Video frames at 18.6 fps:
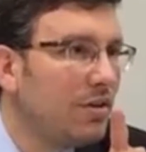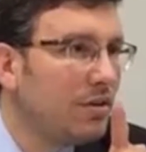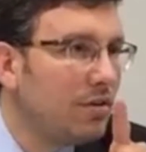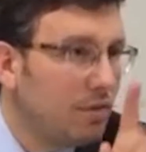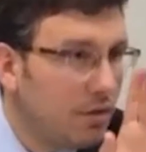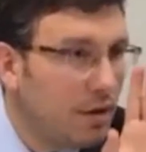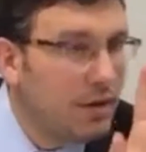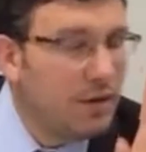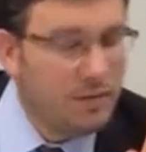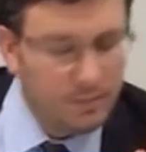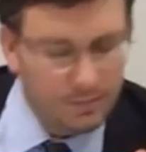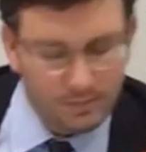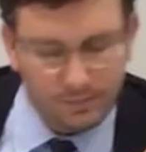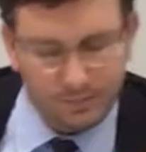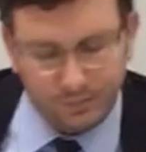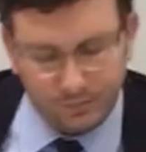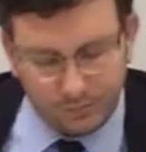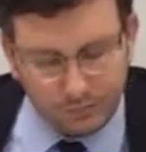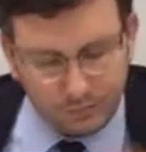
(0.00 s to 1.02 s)
Right?
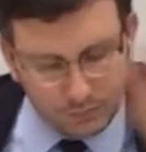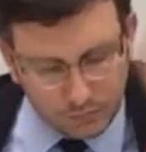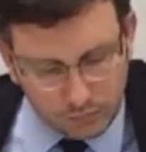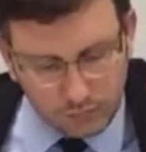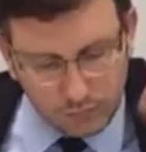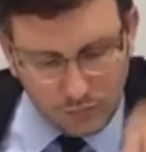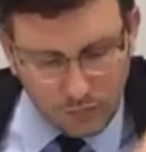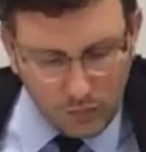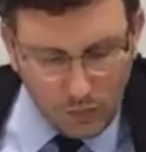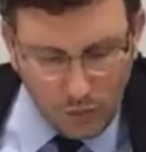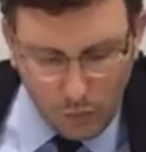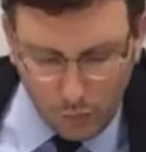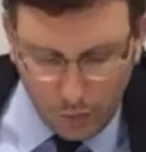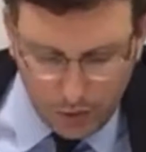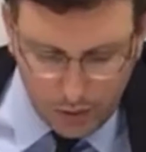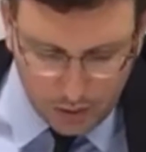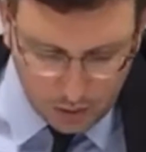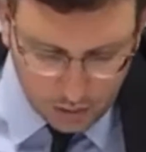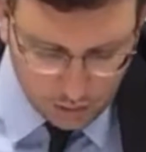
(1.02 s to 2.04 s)

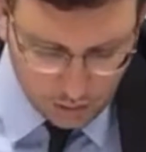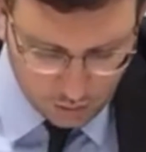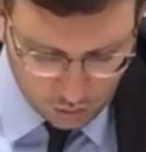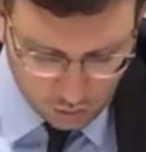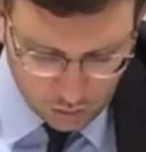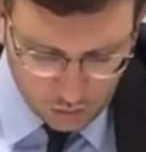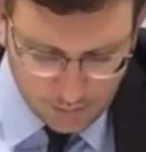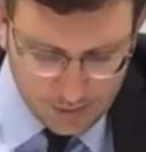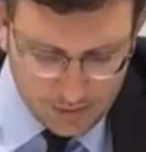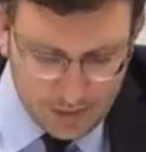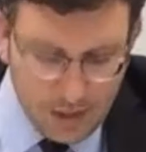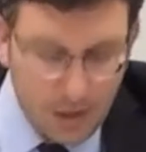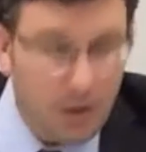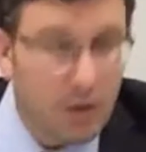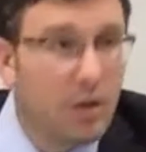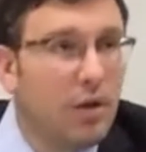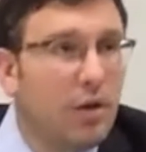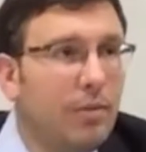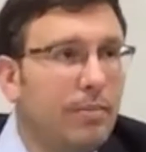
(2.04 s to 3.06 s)
We can talk about that
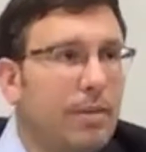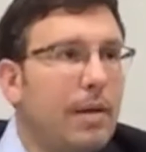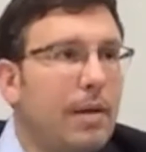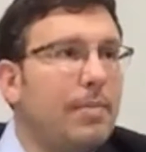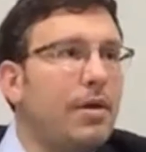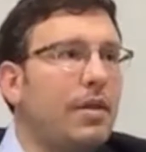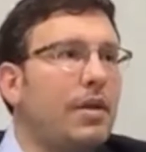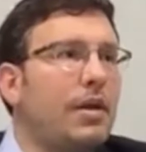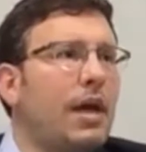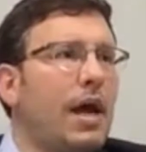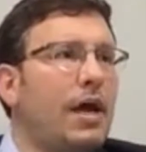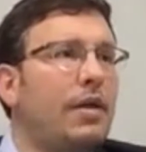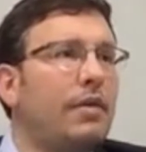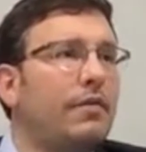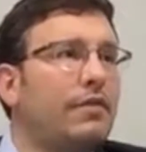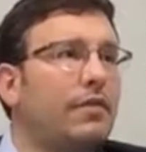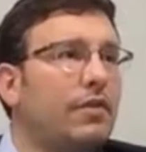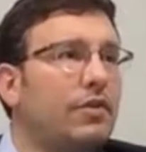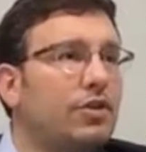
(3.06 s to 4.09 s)
maybe on the night of
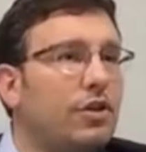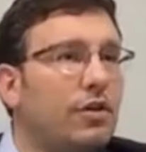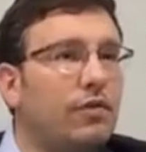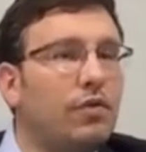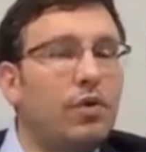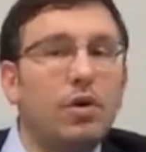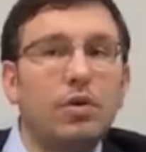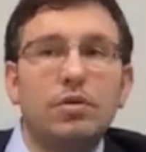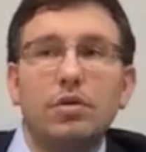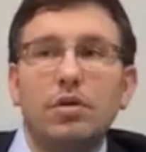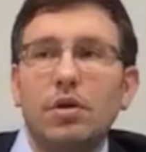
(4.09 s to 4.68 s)
Shavuot.